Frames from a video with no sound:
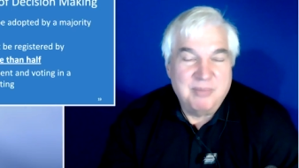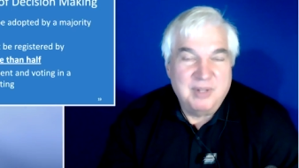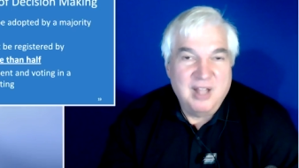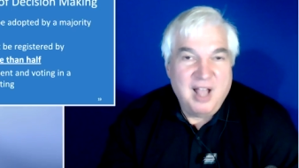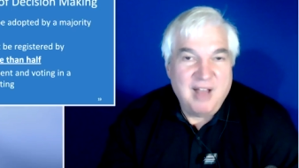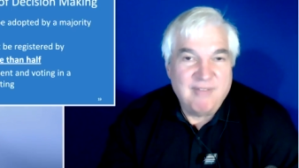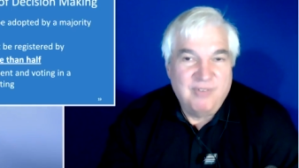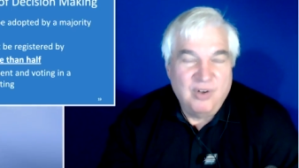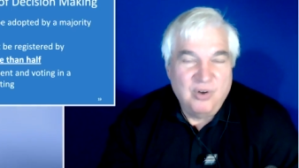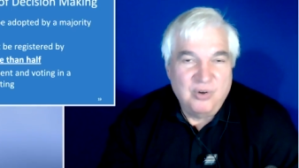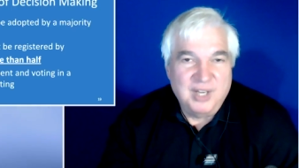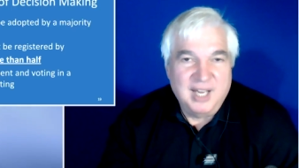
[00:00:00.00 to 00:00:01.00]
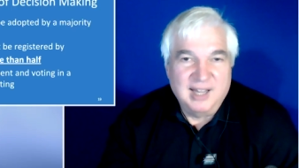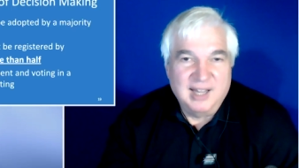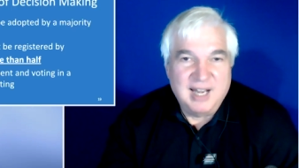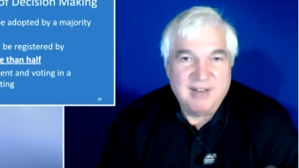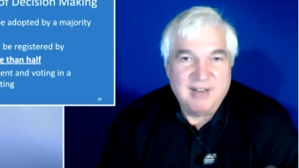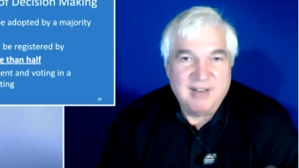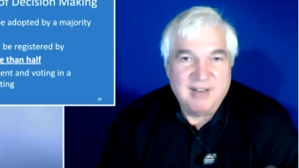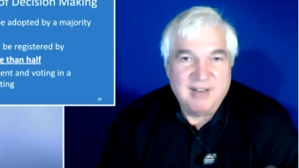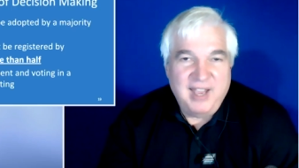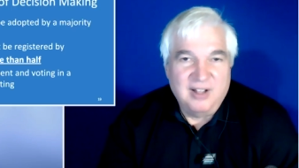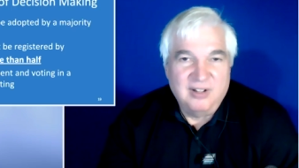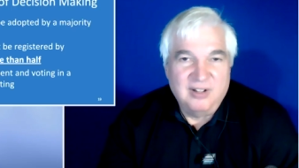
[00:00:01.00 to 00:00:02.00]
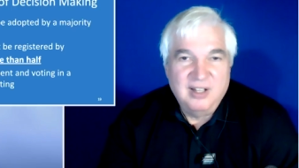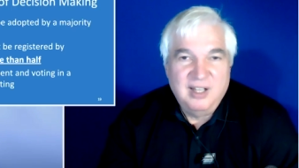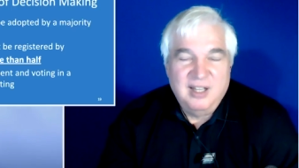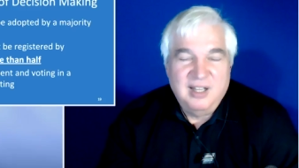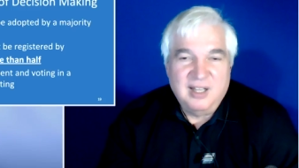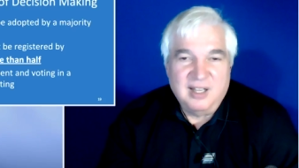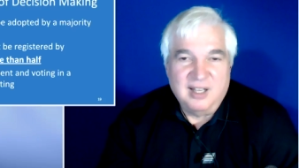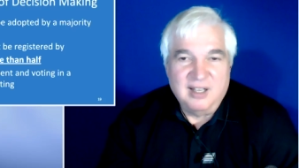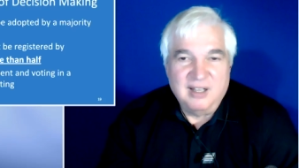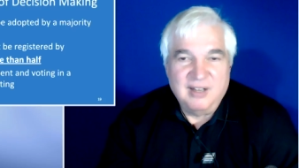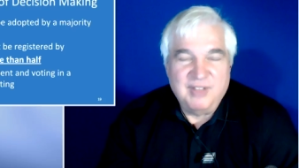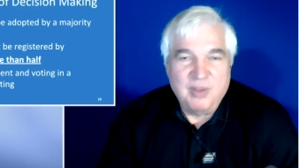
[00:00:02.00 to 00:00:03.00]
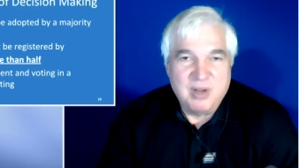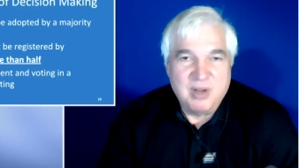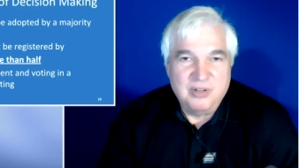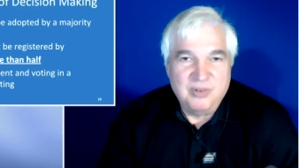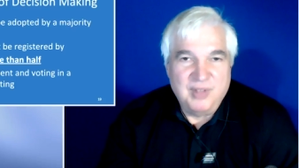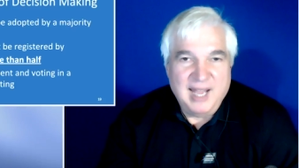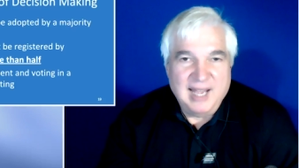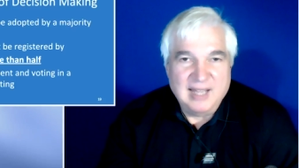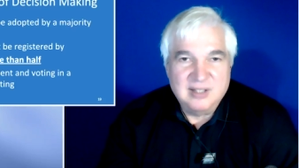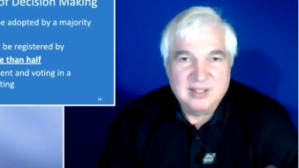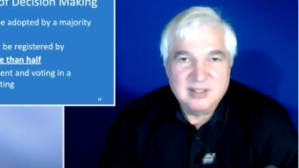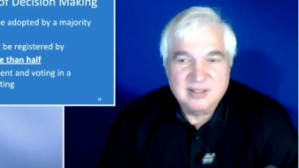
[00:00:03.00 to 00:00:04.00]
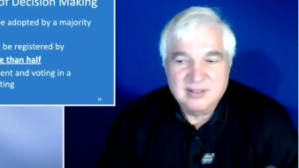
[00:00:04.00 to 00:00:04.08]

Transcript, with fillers: not vote and let it fail uh, if they want to do that.